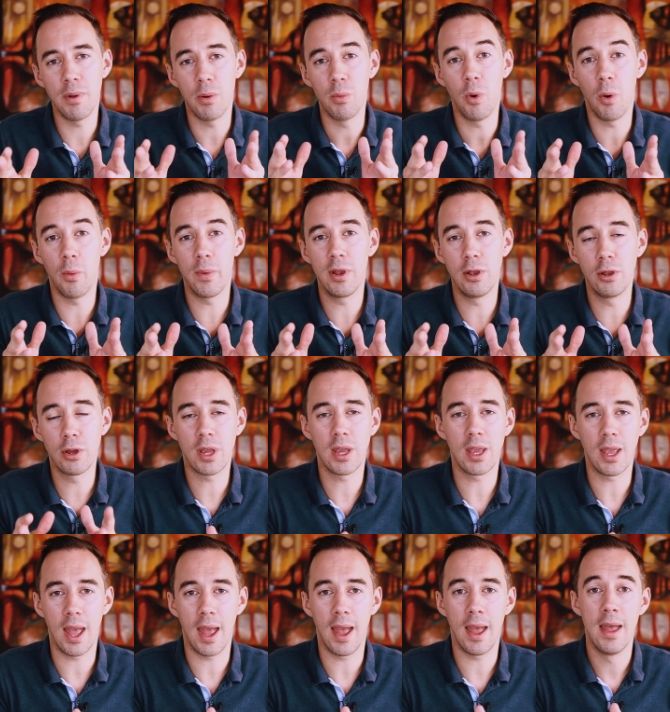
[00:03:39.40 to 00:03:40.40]
But what we're
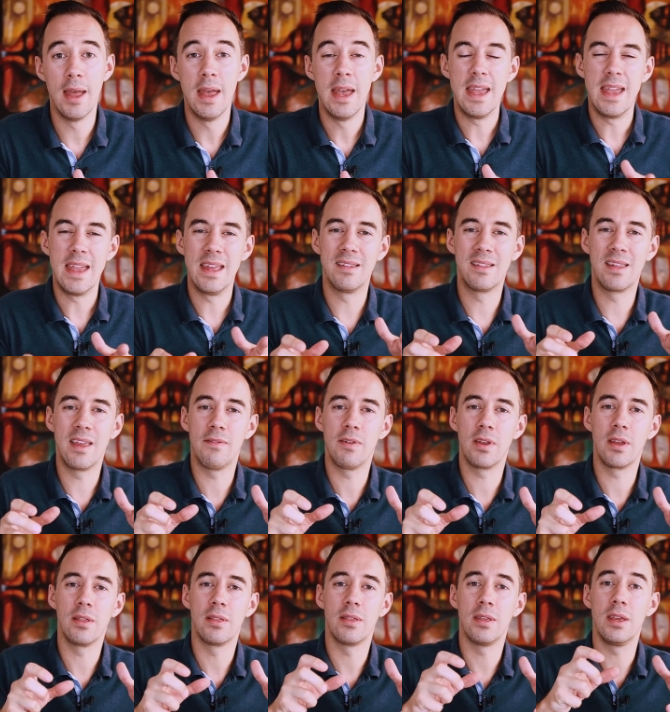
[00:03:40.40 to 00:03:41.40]
looking at is
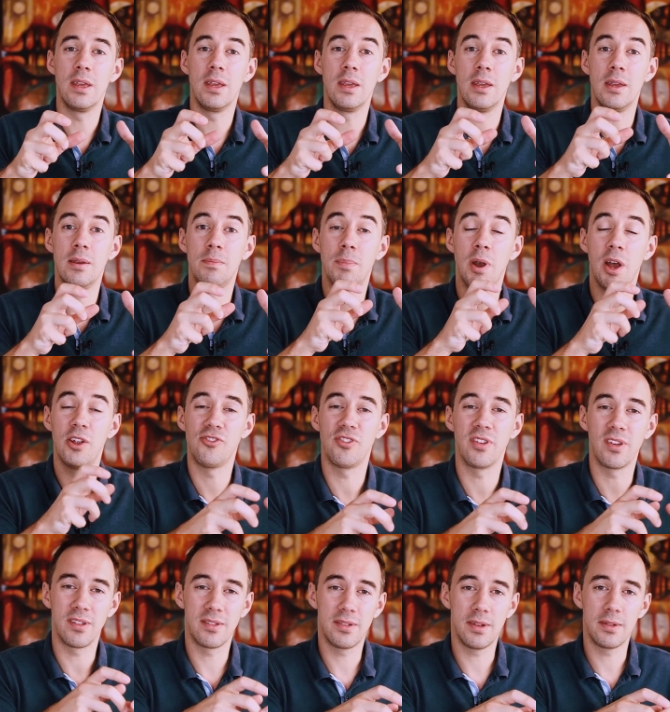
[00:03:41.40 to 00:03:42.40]
giving the
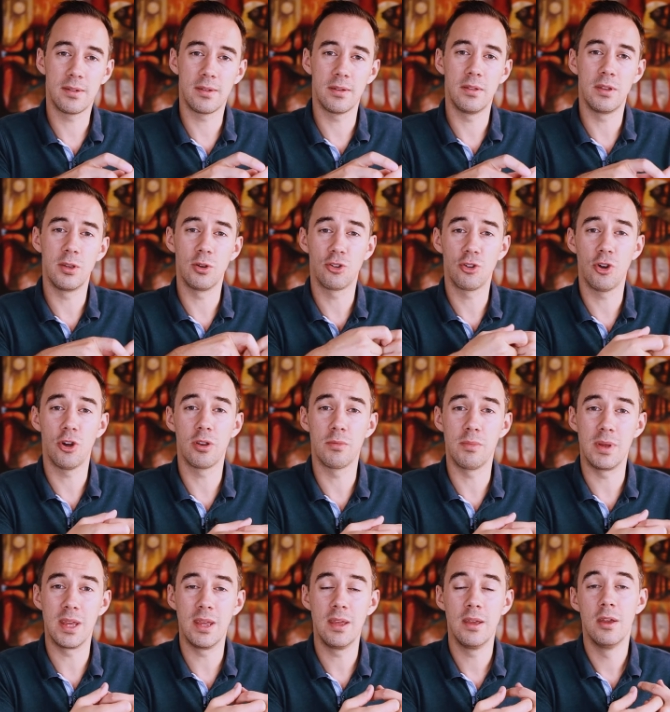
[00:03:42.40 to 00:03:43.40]
purchasing assistant the
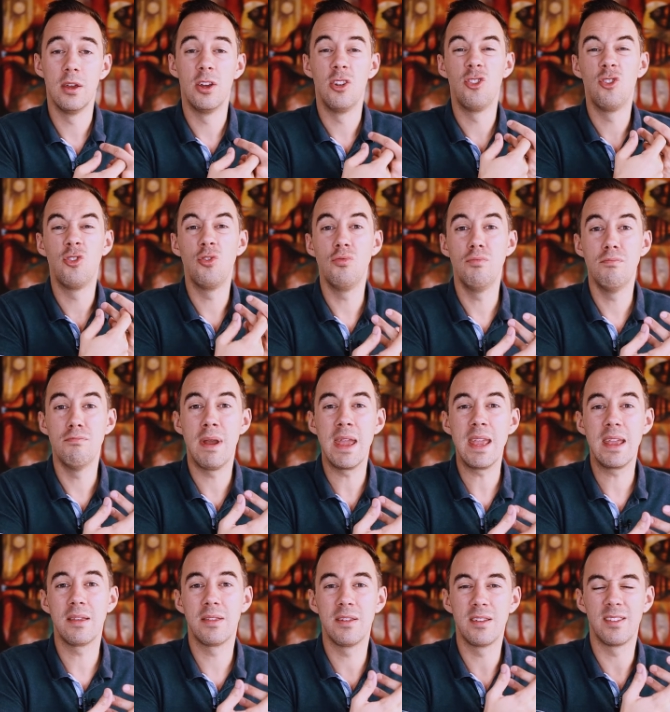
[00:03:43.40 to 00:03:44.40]
autonomy to
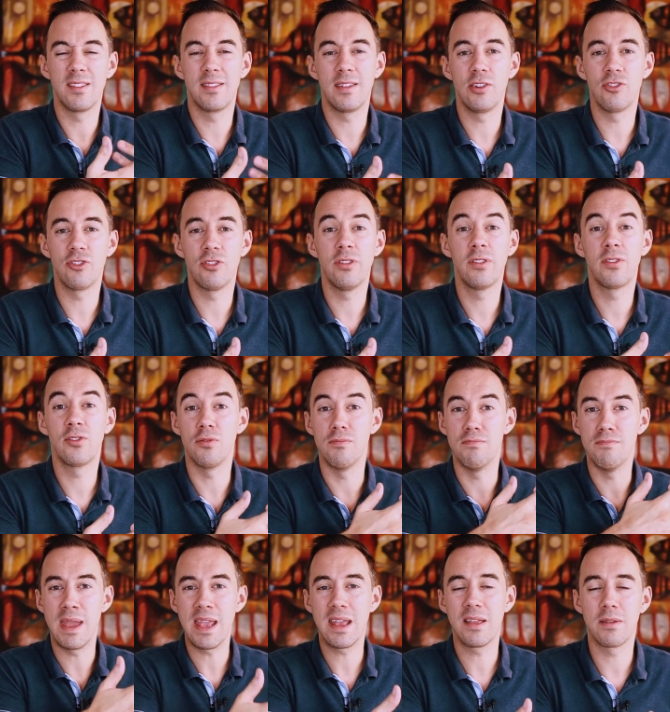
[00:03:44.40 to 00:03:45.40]
make the decisions, to
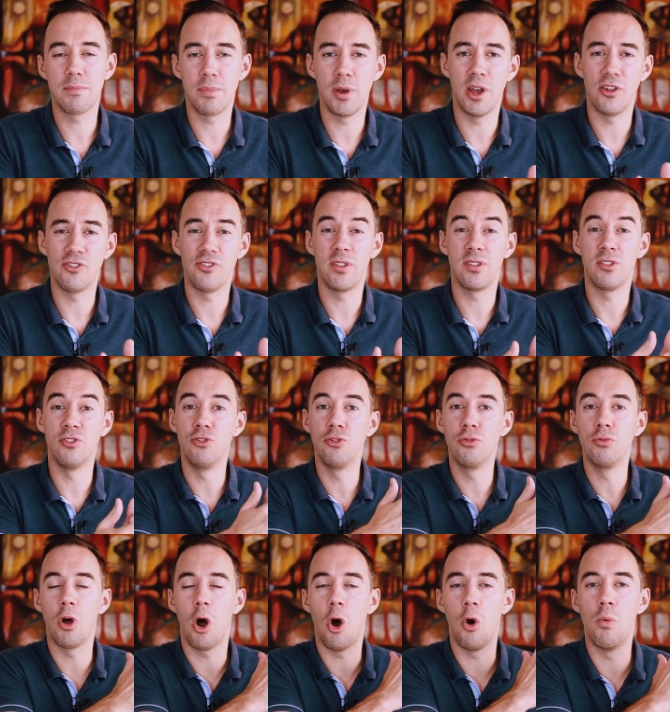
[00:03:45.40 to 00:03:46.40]
make the purchase, and do
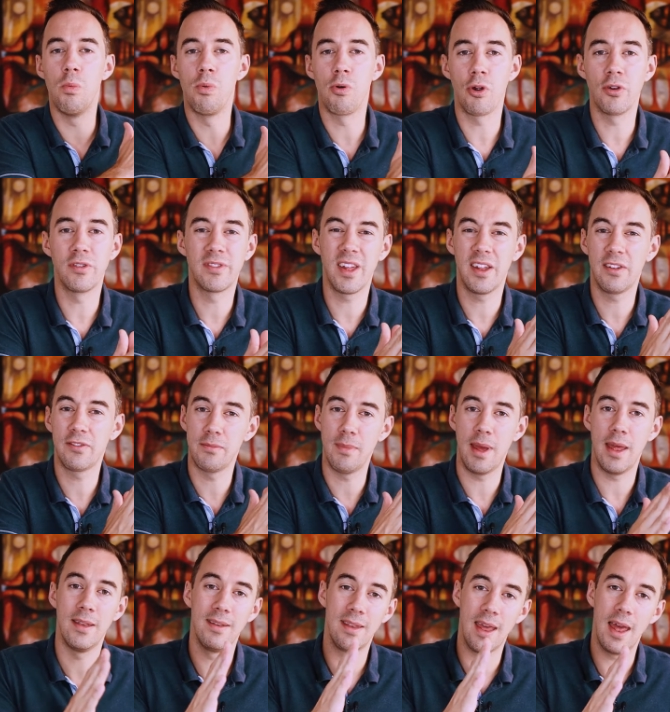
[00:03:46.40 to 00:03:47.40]
the whole process from
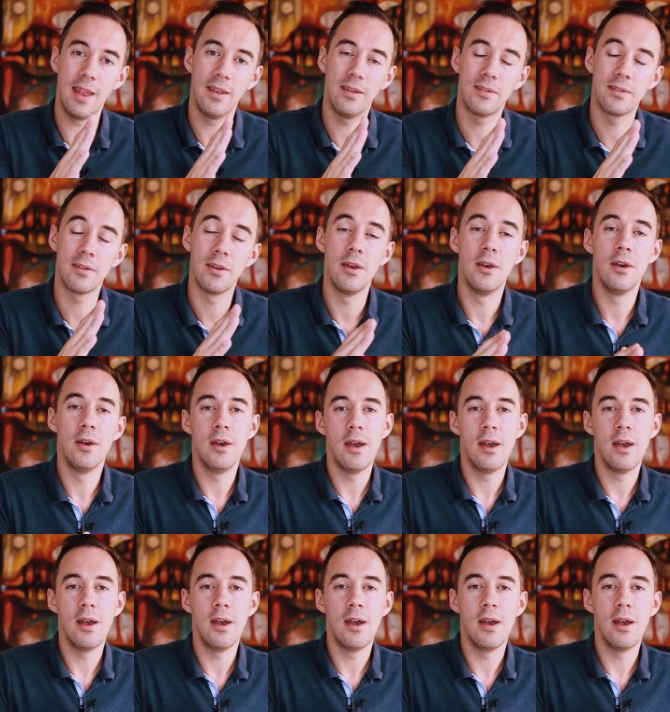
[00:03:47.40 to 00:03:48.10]
end to end.